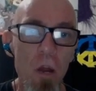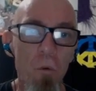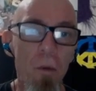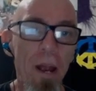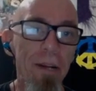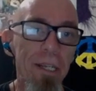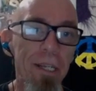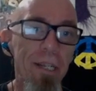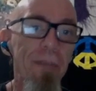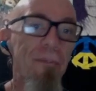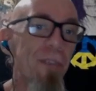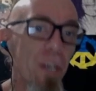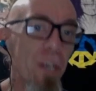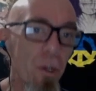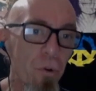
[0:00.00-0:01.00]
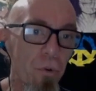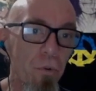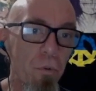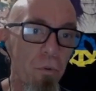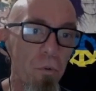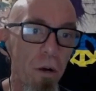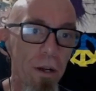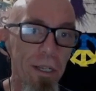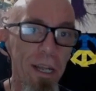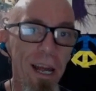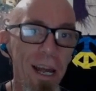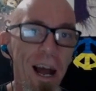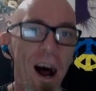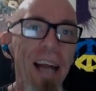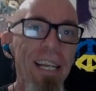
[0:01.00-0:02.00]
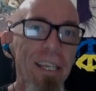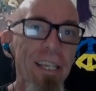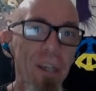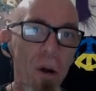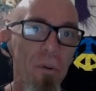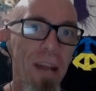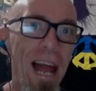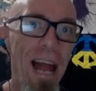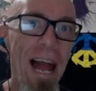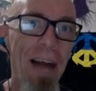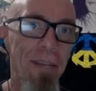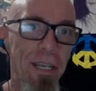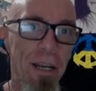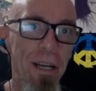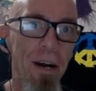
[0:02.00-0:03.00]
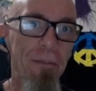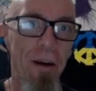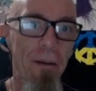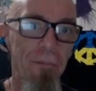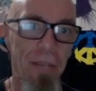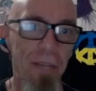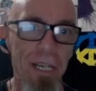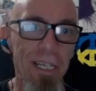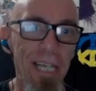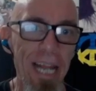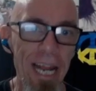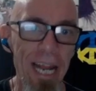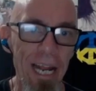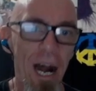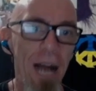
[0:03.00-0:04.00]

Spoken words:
Whereas few was, I don't have enough of this thing.